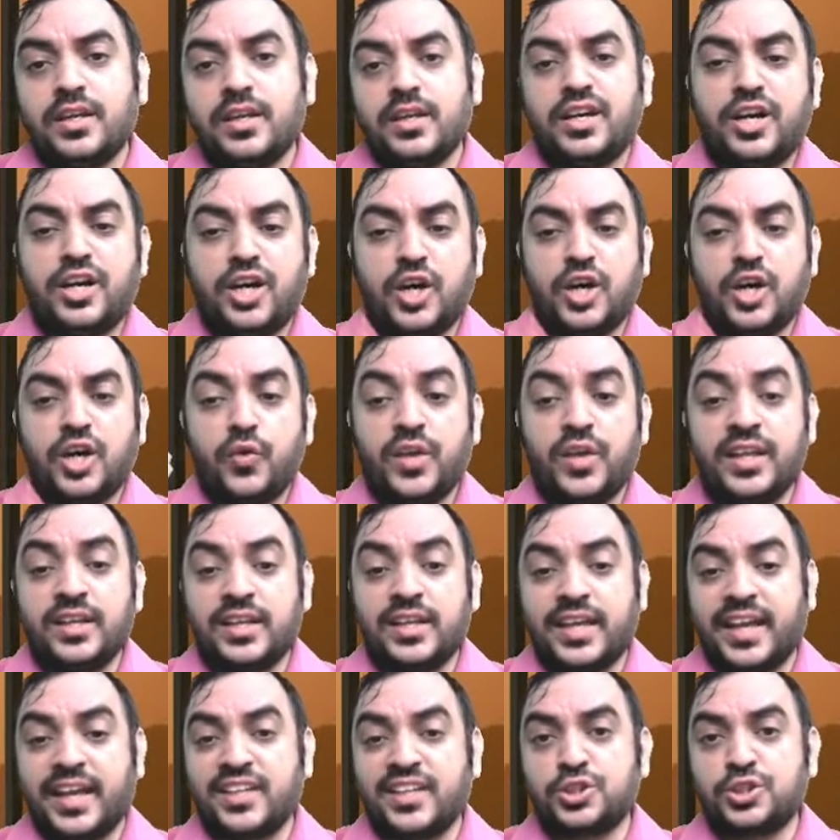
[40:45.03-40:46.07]
Uh, in
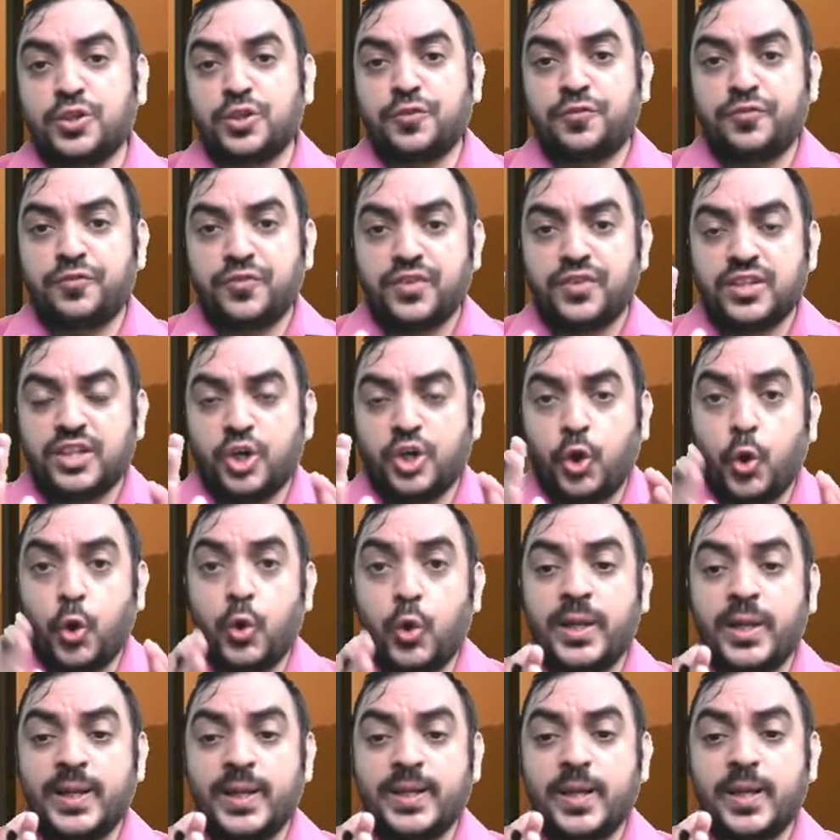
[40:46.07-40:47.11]
case of the
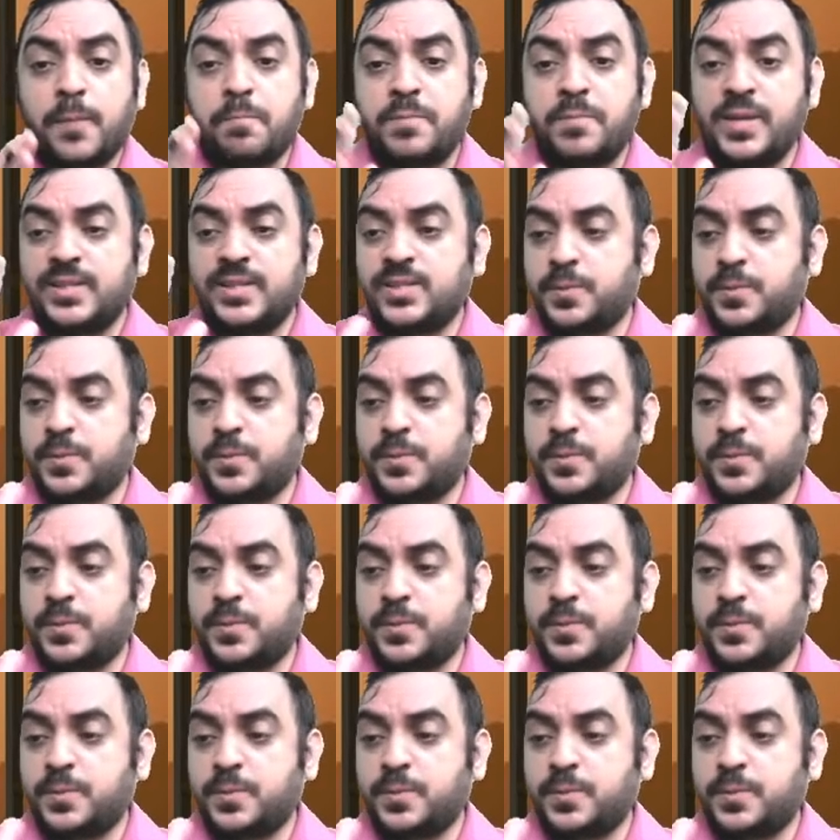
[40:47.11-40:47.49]
holding company,